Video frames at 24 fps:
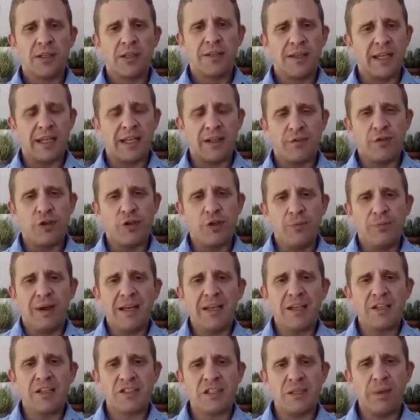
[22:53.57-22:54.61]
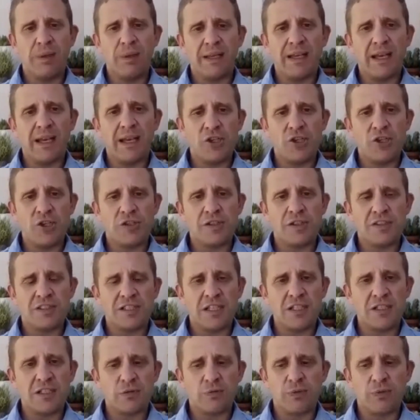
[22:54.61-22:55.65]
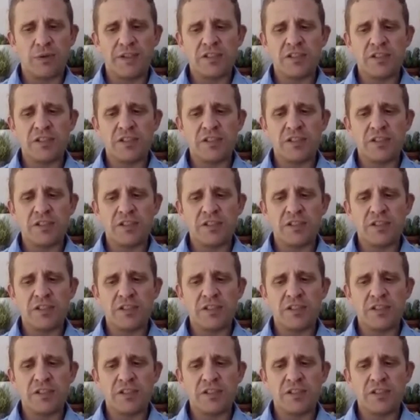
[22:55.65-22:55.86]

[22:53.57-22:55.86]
that have humongous implication in the sense of, well,